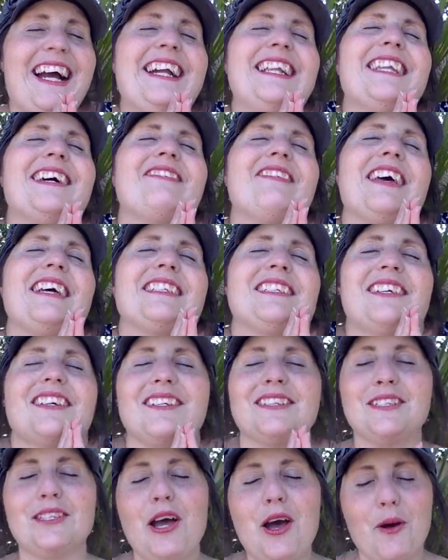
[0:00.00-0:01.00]
I love that
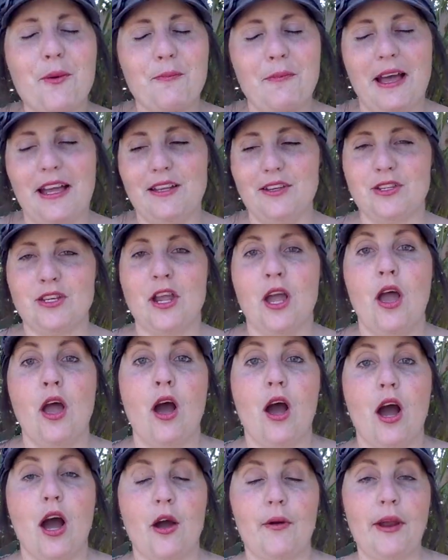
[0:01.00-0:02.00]
song so much.
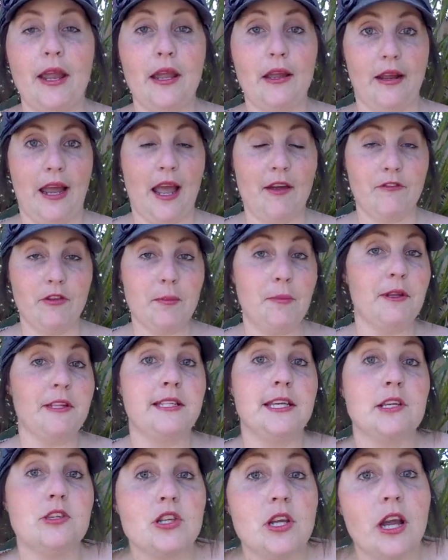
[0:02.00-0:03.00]
All right, have you
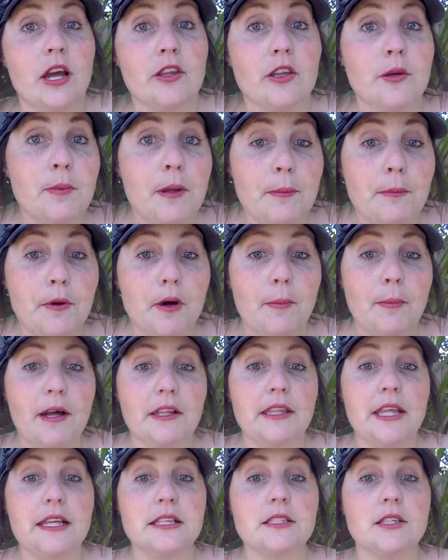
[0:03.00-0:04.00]
been teaching other people
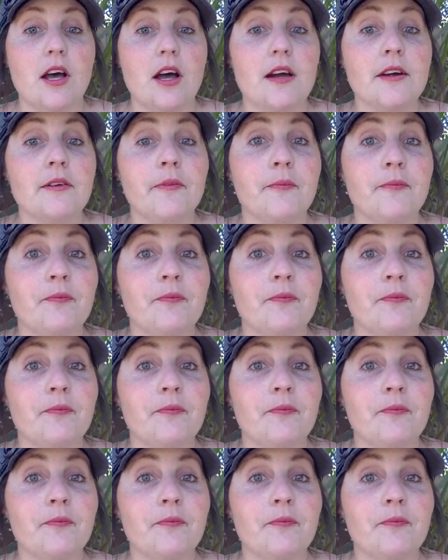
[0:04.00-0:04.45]
about that song?